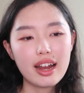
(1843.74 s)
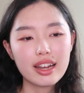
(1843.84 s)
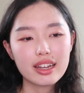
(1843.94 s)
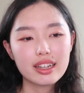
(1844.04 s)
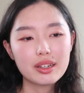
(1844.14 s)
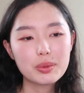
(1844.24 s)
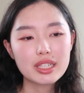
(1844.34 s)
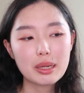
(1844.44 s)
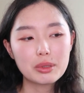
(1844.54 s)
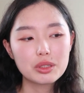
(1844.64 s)
I
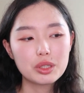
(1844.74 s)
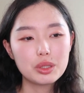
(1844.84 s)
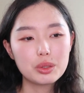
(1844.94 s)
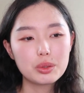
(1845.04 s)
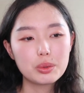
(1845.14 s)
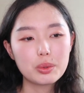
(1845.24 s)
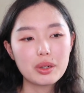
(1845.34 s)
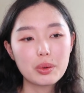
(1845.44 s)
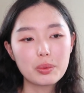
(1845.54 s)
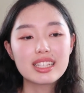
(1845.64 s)
was able
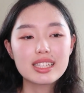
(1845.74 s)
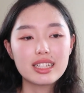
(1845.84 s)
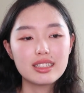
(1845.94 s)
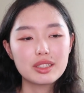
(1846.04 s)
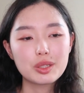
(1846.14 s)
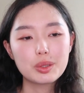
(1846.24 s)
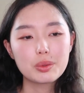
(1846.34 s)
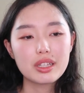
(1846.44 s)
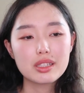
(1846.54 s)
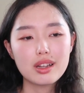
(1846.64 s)
to listen
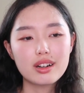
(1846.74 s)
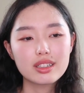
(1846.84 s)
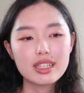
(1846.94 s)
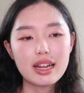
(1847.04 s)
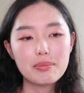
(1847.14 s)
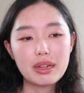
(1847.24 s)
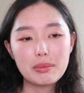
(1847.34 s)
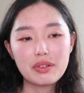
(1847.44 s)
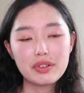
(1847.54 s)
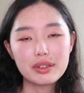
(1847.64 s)
to these songs that
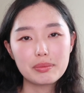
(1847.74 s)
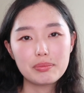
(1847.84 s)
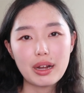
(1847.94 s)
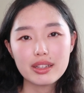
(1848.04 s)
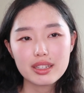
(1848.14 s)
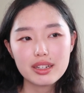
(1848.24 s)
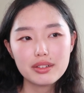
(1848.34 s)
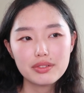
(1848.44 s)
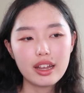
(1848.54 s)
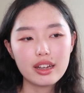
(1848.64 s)
made me feel
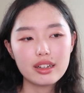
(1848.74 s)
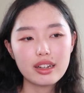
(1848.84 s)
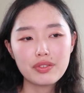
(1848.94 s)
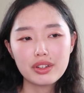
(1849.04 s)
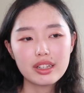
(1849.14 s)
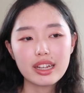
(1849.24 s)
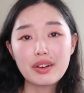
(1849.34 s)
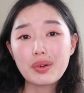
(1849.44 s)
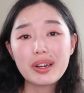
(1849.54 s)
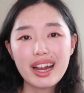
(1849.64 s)
positive, and I feel like
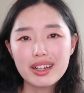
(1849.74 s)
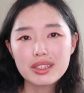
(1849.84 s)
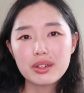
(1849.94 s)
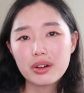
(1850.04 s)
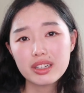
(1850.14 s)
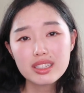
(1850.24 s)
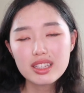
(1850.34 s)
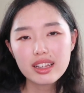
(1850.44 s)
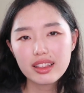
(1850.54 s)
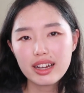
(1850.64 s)
everyone has an
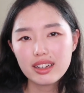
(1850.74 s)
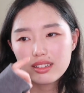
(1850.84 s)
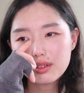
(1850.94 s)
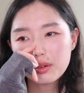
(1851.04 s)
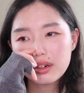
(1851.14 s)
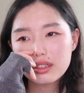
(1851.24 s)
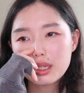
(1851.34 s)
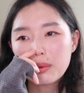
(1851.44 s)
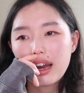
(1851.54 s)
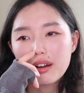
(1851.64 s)
artist like that or
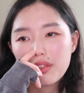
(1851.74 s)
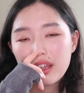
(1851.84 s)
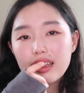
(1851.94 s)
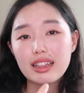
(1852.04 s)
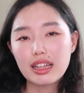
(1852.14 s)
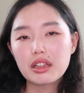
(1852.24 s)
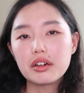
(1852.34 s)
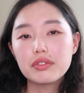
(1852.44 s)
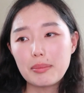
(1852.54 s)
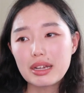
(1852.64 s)
some kind of thing that they
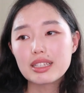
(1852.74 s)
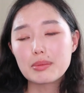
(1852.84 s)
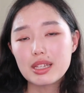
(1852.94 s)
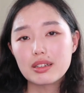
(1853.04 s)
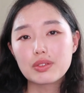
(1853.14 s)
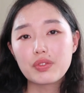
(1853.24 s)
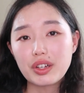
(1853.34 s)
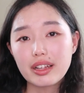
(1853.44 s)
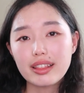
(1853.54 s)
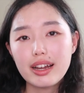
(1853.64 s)
love that makes themselves
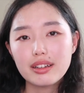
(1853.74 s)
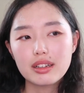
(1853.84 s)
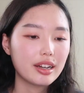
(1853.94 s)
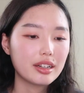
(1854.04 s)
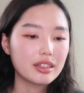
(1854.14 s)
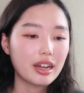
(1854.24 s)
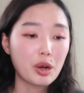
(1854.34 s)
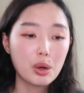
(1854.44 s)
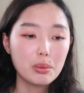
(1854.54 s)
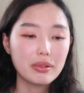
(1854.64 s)
feel like that, and I
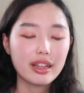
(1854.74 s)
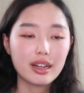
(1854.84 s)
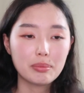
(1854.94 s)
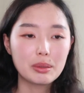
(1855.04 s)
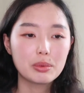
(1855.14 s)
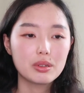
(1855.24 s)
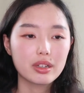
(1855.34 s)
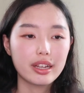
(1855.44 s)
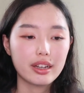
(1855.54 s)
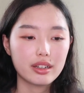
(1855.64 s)
hope that
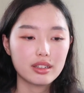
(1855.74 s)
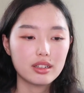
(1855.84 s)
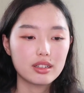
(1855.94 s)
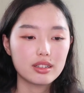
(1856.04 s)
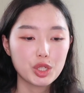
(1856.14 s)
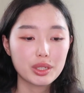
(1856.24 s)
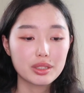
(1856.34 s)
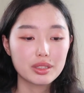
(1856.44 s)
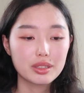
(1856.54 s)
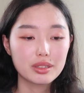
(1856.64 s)
people can
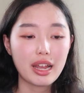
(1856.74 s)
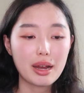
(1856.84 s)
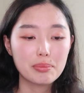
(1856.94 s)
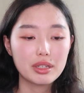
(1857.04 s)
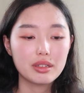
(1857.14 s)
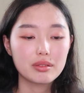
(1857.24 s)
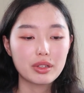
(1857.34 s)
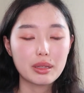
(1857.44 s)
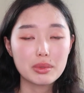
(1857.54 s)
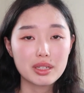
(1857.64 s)
just be happy
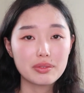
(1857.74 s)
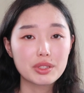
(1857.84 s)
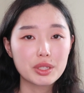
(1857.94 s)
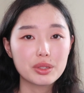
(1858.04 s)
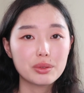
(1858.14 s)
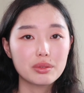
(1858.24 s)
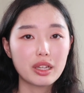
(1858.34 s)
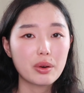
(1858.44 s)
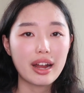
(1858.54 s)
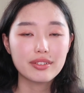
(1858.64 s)
with themselves too.
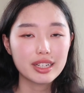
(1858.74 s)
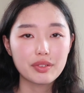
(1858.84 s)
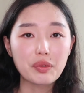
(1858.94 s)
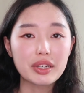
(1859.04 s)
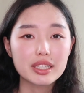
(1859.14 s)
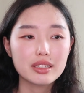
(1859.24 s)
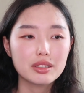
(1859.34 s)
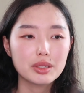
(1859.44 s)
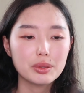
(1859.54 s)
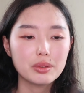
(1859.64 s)
They don't have to have a
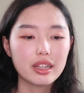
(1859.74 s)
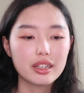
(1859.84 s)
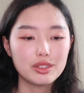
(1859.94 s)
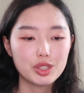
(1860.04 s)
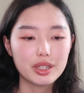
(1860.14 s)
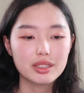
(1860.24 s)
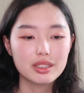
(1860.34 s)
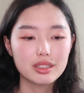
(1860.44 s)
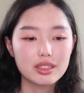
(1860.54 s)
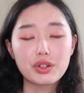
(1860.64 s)
reason to. They can just
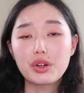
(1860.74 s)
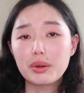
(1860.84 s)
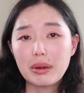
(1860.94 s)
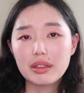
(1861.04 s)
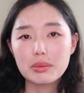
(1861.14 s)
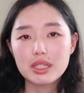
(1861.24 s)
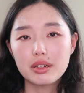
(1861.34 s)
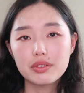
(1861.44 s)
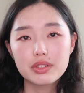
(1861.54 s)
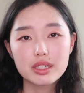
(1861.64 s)
feel good about
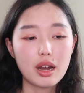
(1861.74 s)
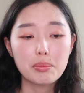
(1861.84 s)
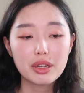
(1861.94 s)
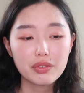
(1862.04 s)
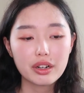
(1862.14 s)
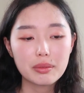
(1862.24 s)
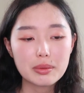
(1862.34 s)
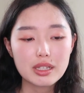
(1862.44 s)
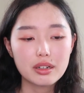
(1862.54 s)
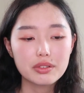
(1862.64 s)
themselves, not be afraid of
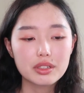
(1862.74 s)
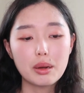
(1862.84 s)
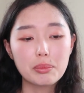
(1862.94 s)
themselves,